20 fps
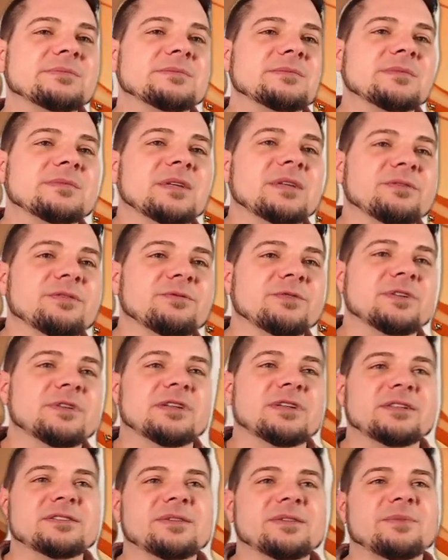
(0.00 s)
It really
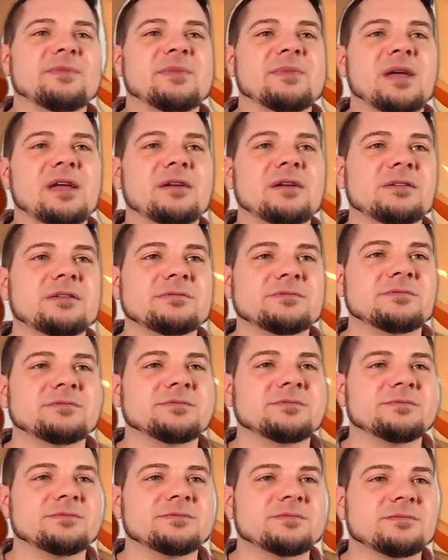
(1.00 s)
doesn't matter.
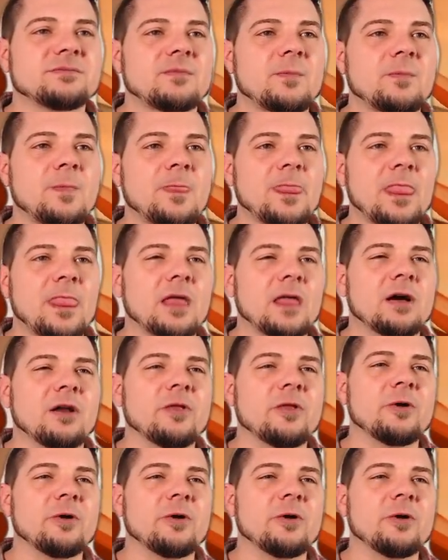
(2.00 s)
Although I